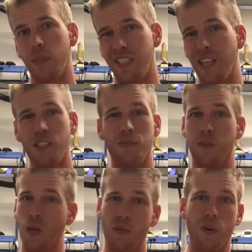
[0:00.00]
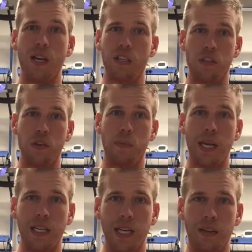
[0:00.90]
essentially flow it right into their
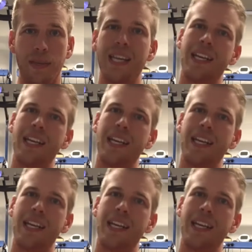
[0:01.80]
bank account.